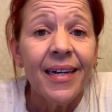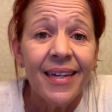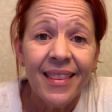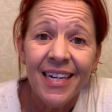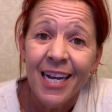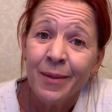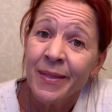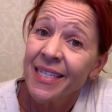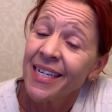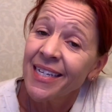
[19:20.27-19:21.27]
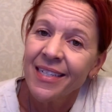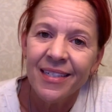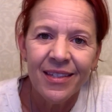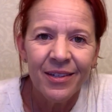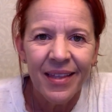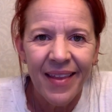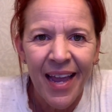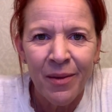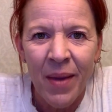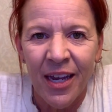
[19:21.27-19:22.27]
nothing I'm seeing is looking
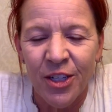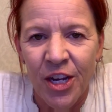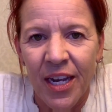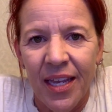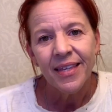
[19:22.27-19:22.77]
like magic.